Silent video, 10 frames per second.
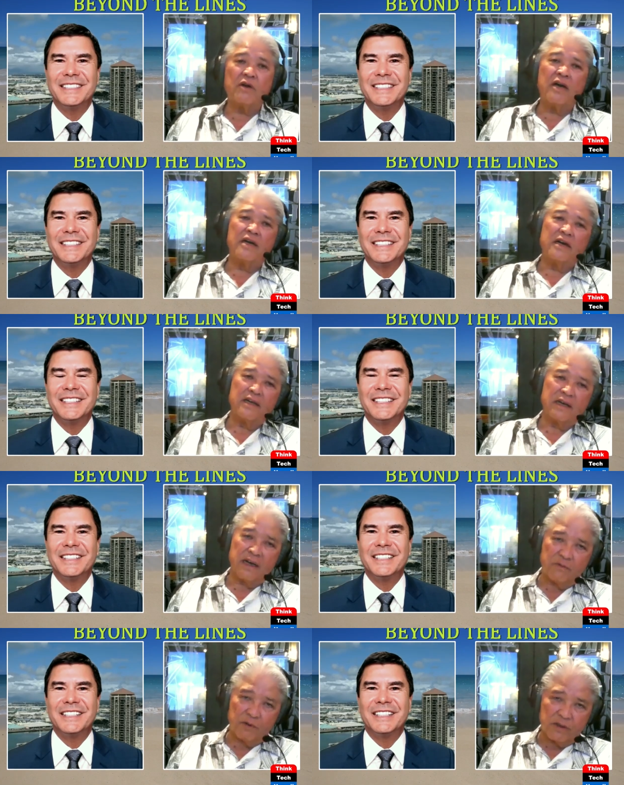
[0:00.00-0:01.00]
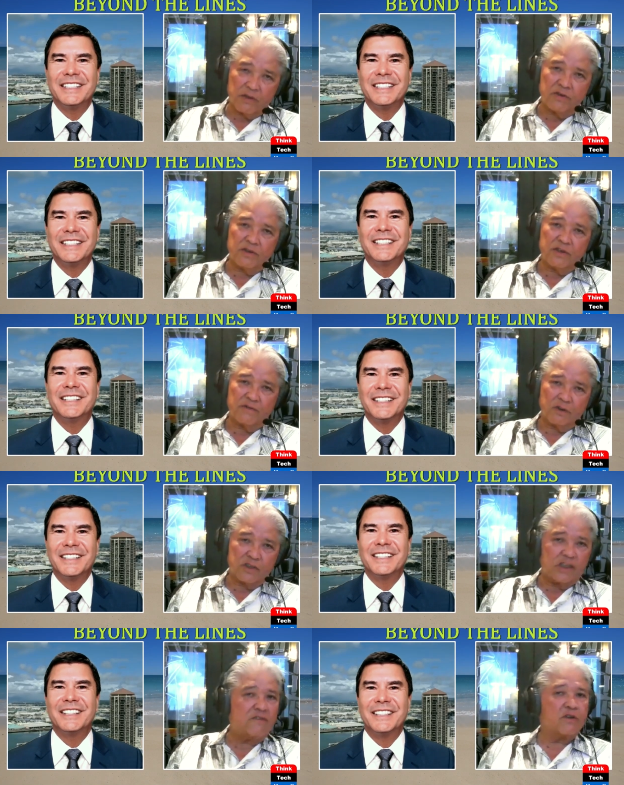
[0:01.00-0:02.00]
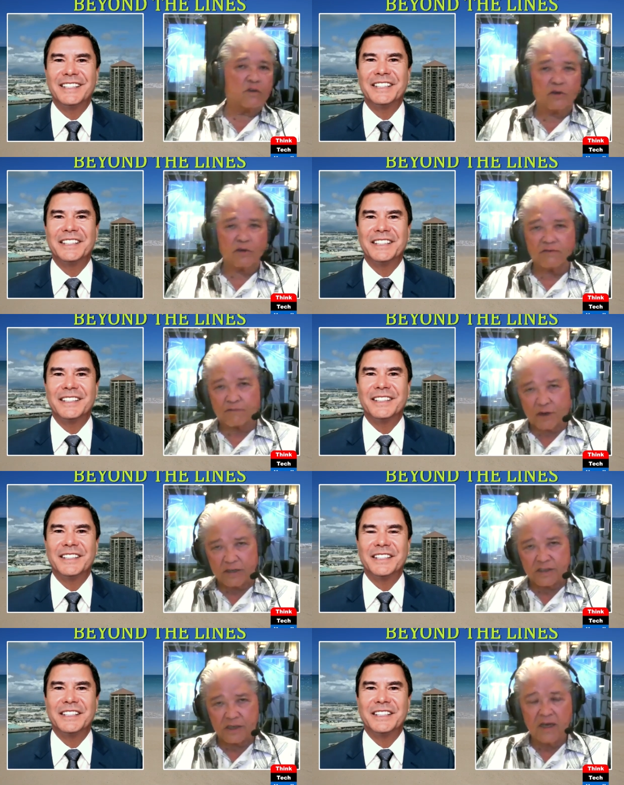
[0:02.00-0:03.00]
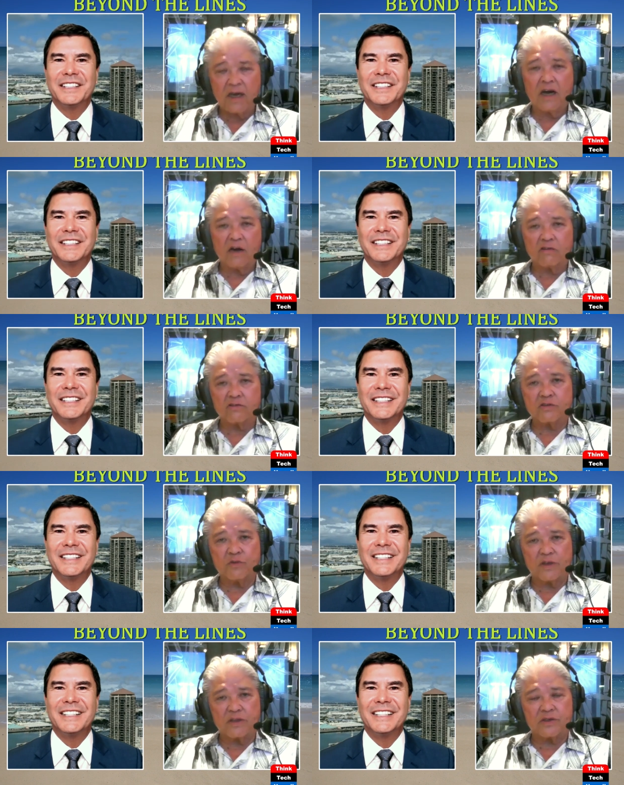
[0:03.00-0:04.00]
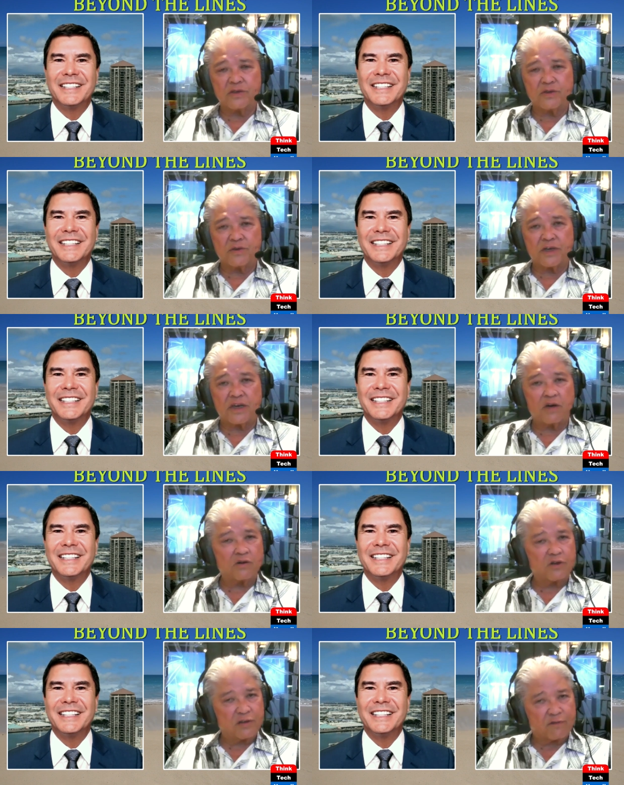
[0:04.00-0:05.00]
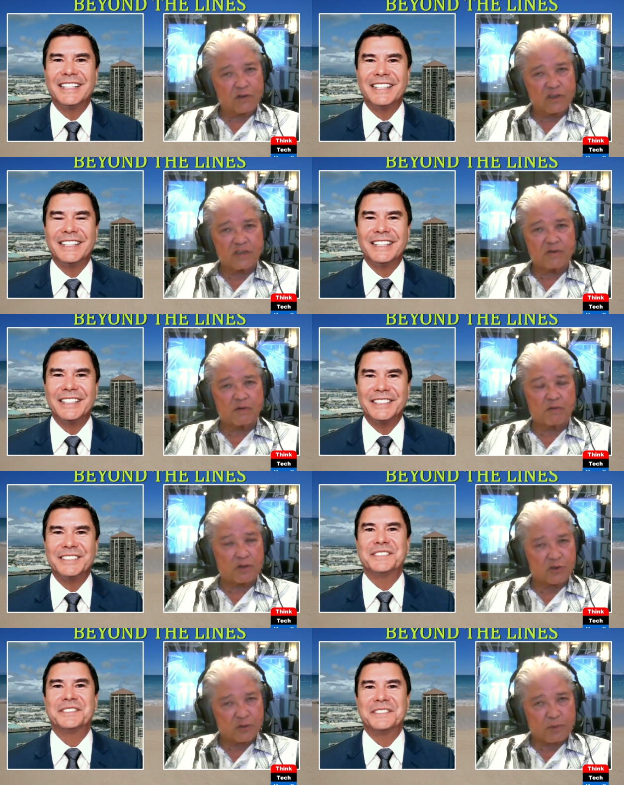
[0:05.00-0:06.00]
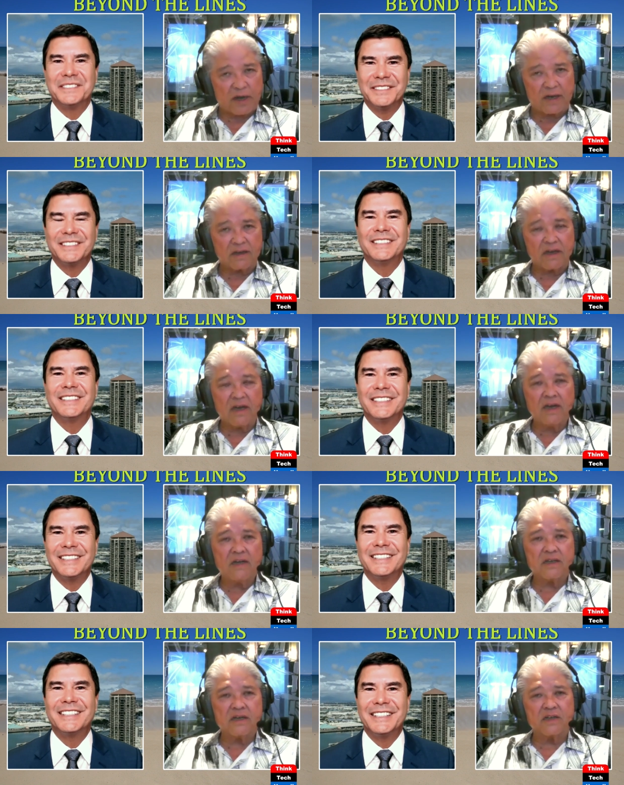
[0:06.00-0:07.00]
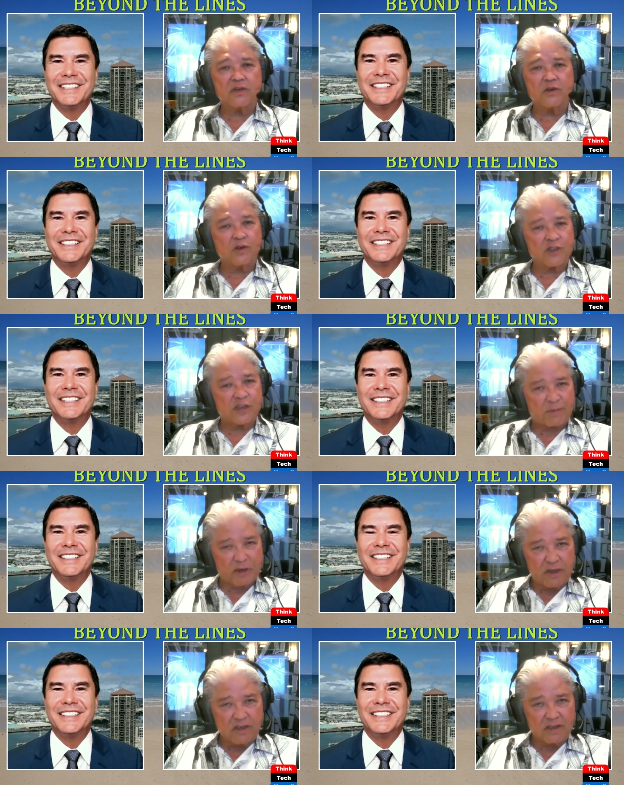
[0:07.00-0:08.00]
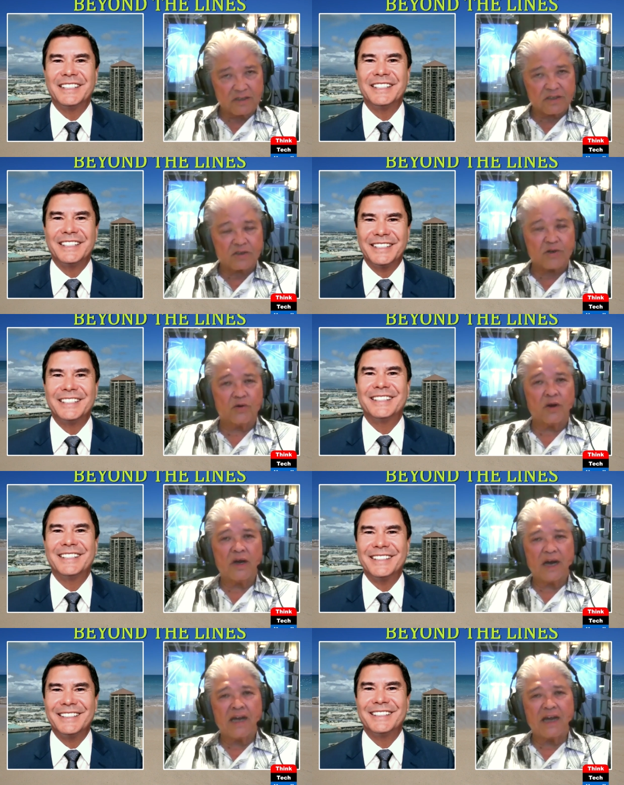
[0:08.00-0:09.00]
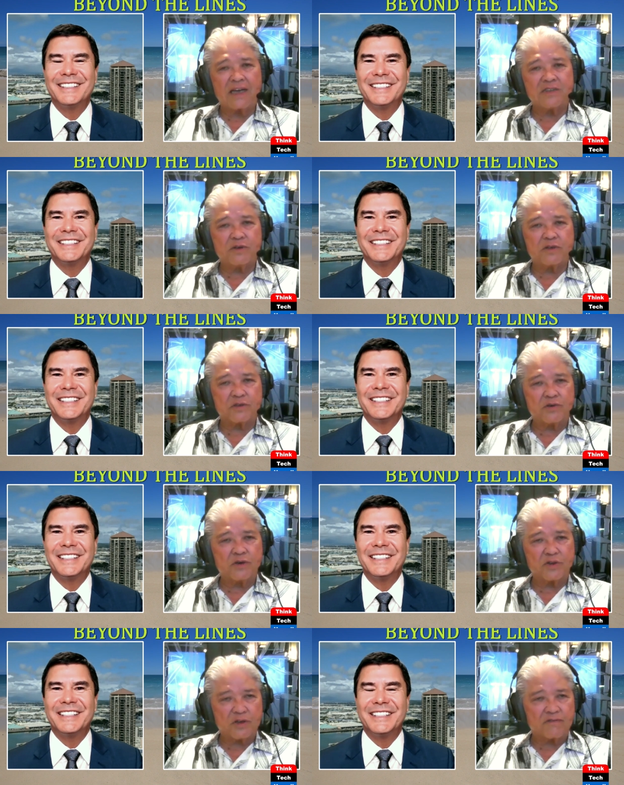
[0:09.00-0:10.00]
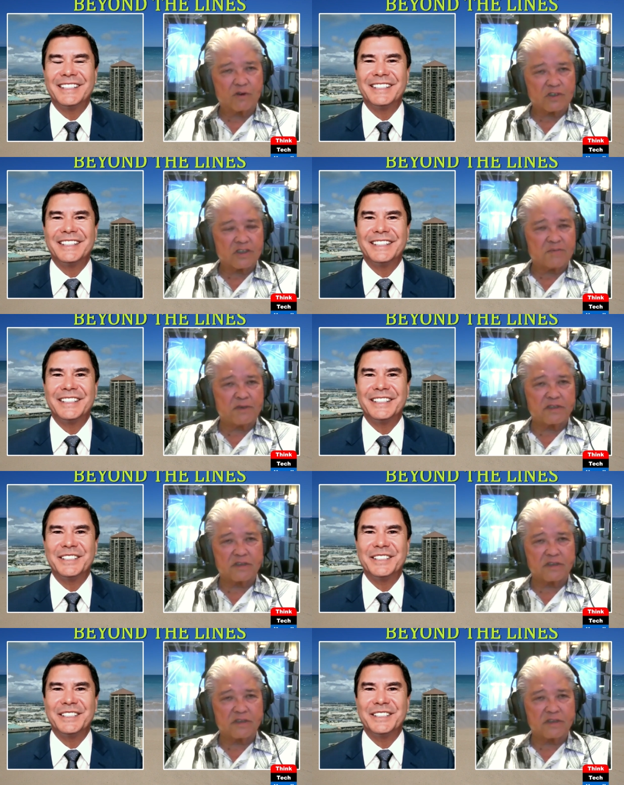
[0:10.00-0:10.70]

Speaker 1: So I went to the University of Geneva to learn French. I also went to Keio University when I went to Japan to learn Japanese. So I actually went to two other universities